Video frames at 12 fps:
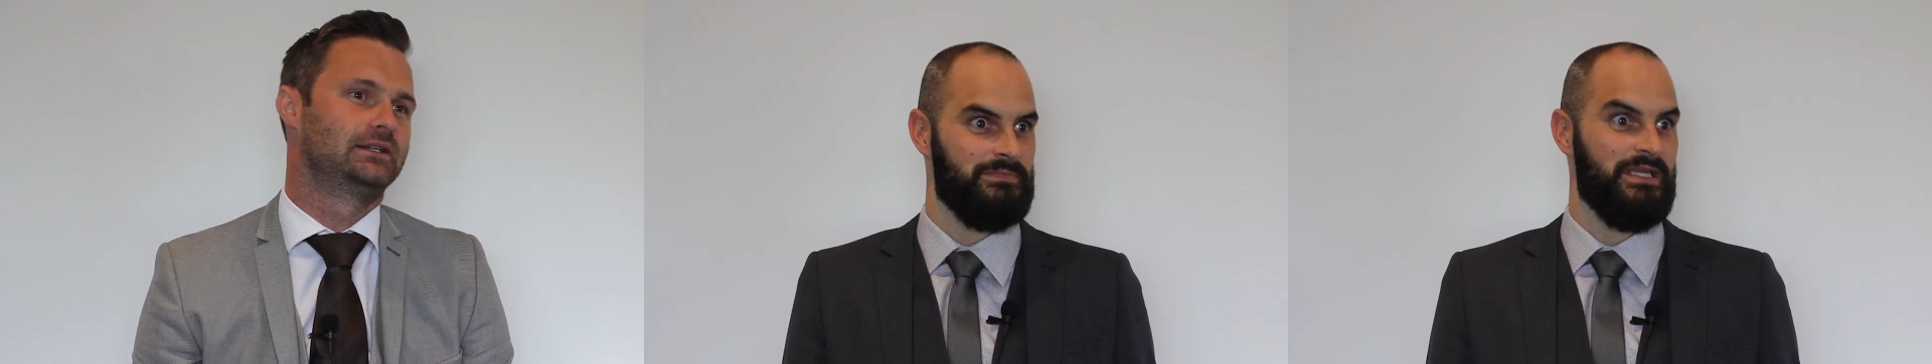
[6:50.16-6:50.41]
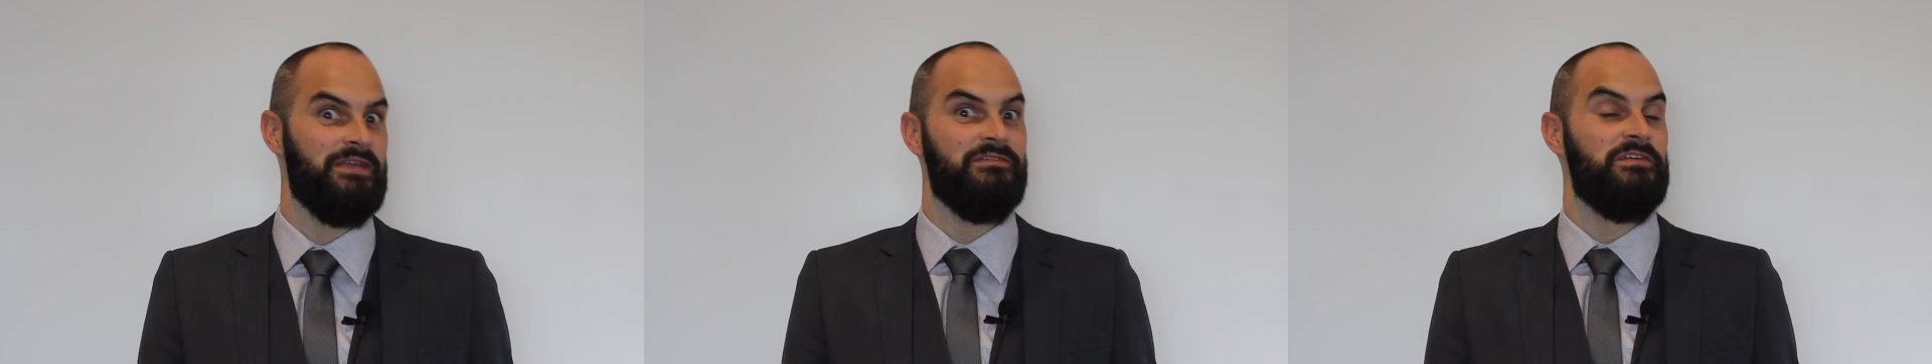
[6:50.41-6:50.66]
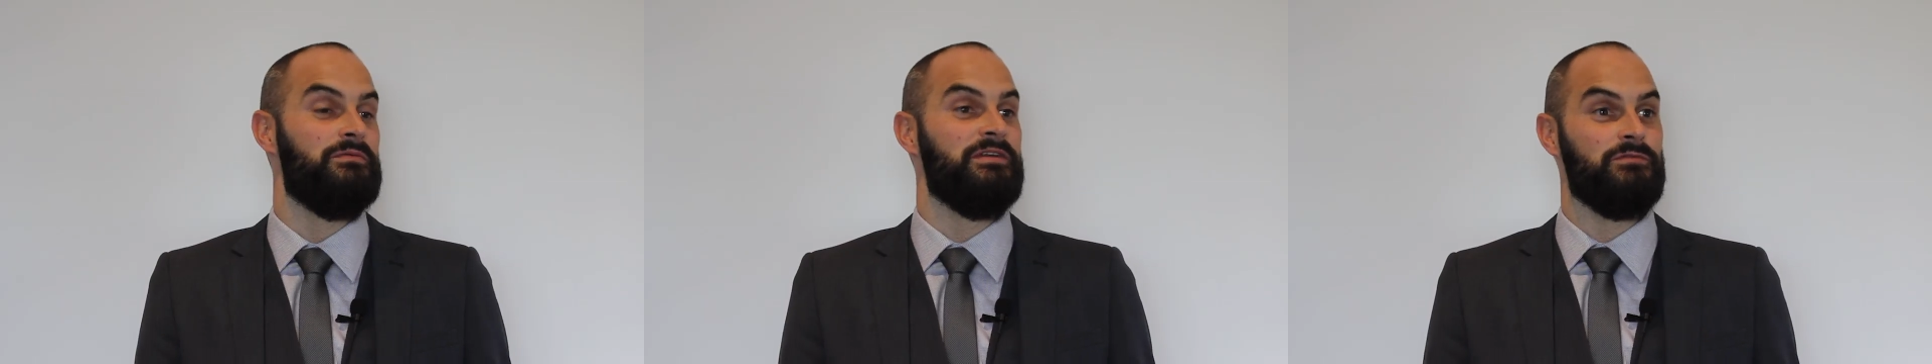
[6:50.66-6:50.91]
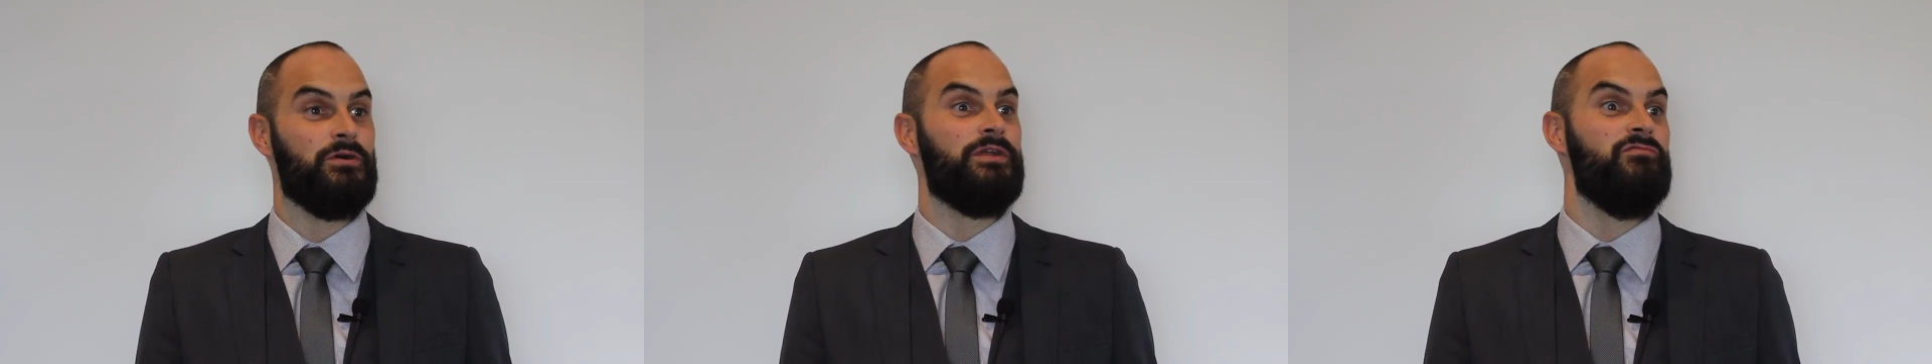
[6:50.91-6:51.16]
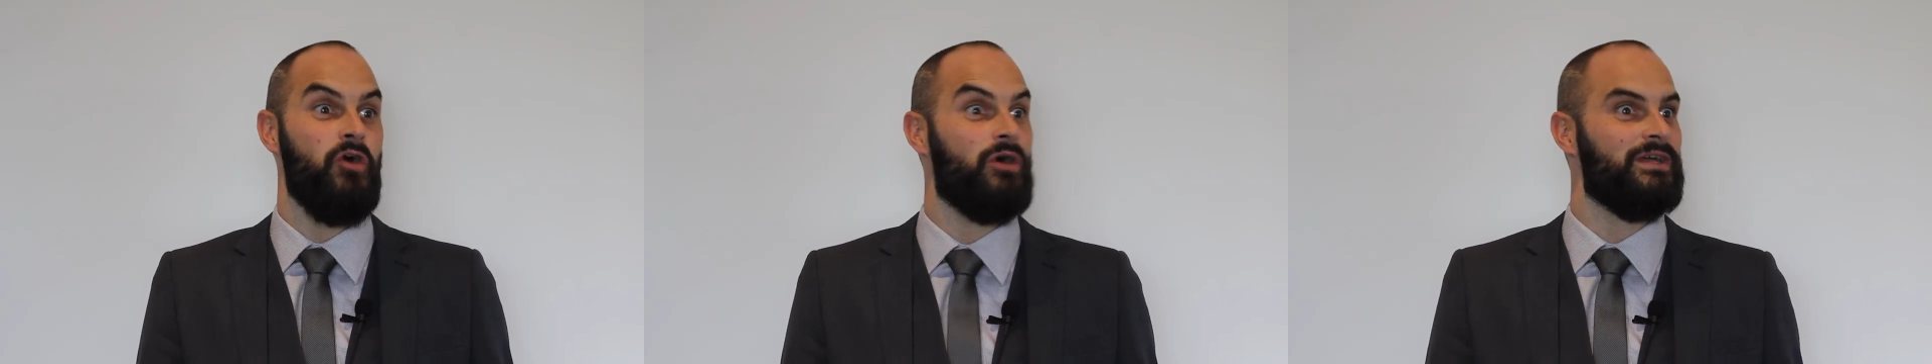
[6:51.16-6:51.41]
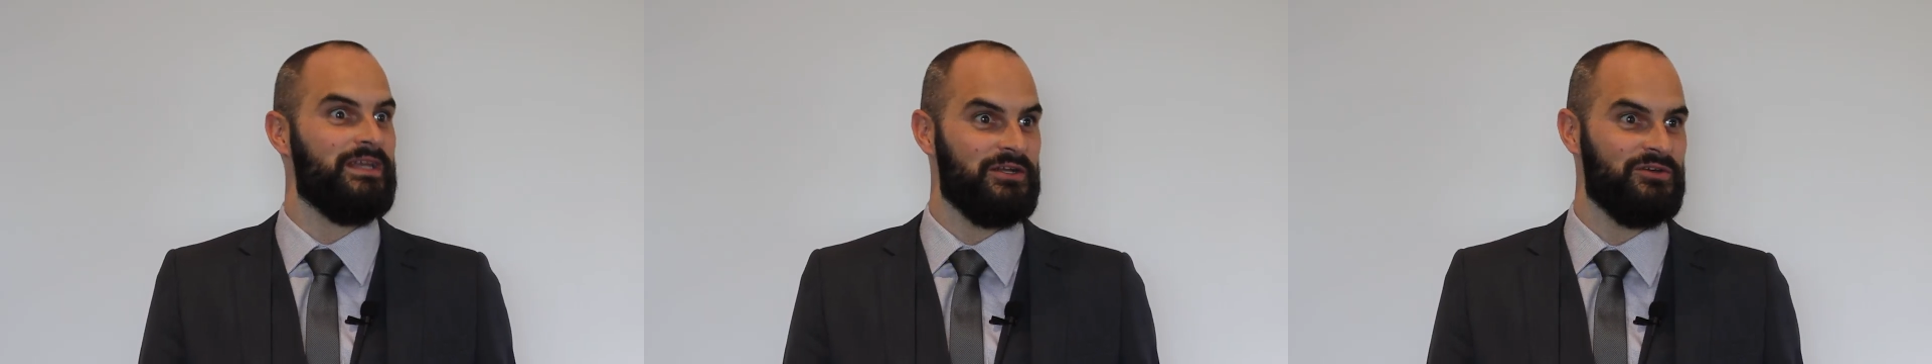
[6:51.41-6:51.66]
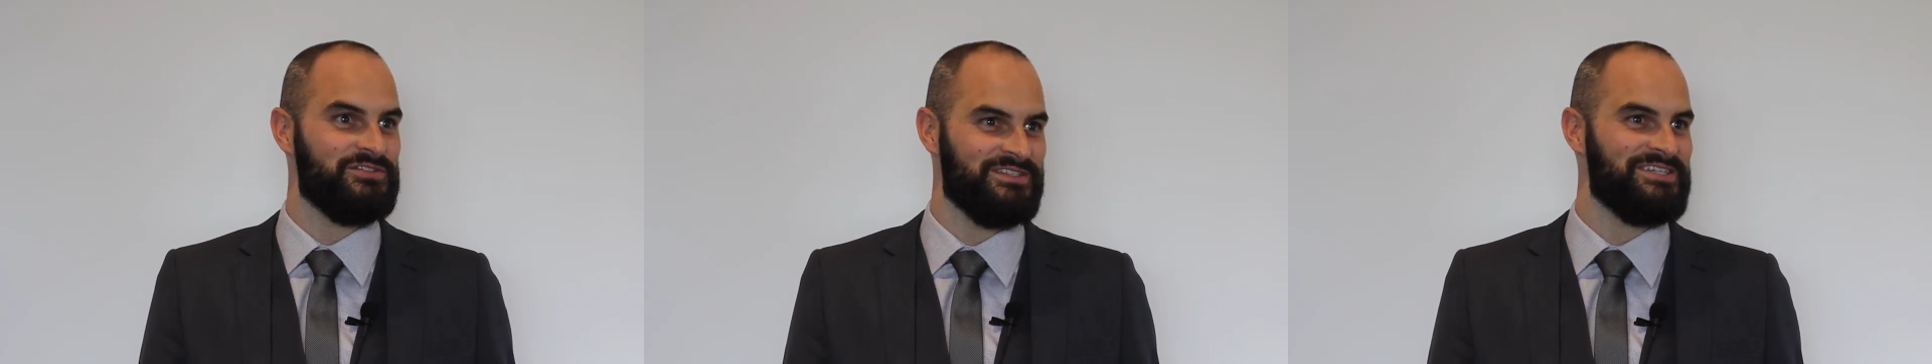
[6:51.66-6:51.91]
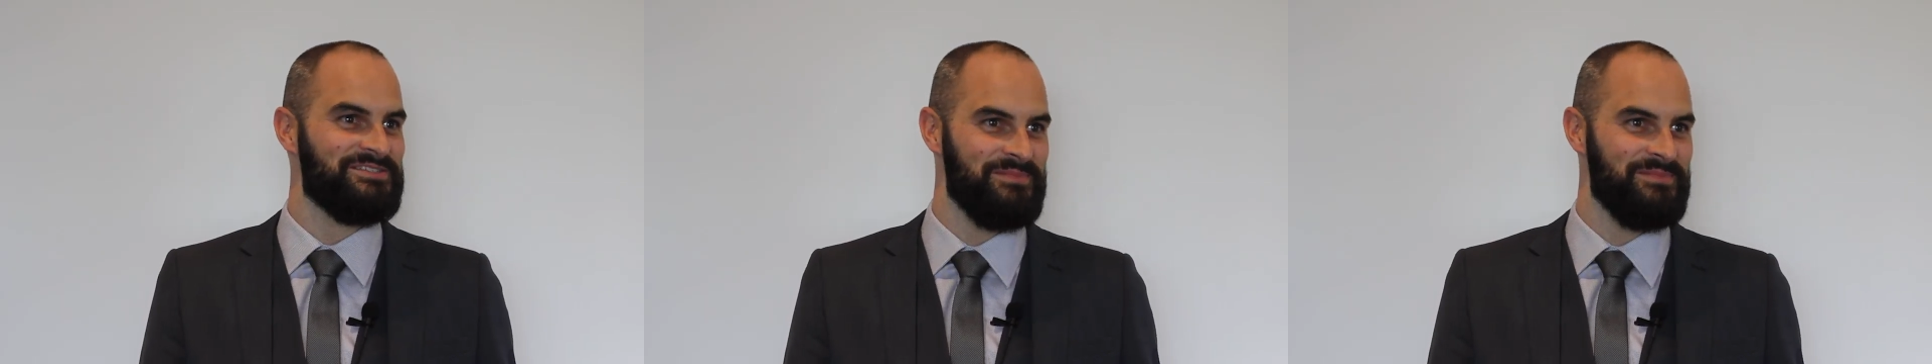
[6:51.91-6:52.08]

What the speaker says: Even if we've got it wrong and it costs us